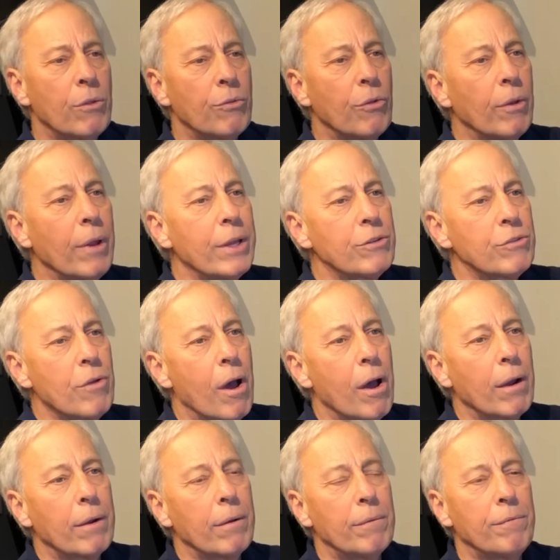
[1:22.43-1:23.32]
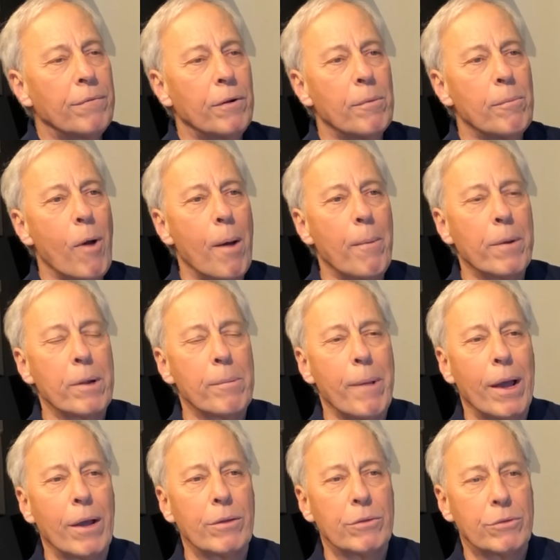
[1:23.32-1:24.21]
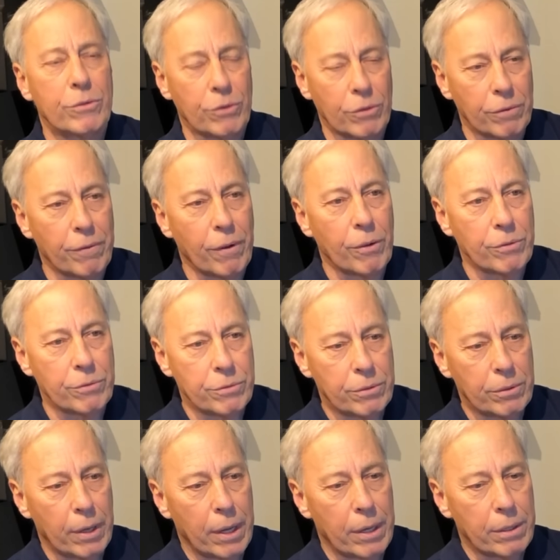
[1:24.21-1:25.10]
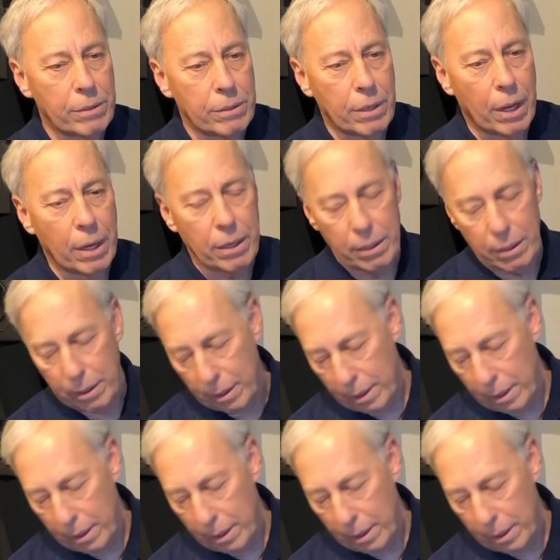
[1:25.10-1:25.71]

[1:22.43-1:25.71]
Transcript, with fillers: So let's talk for a moment about servos, and, and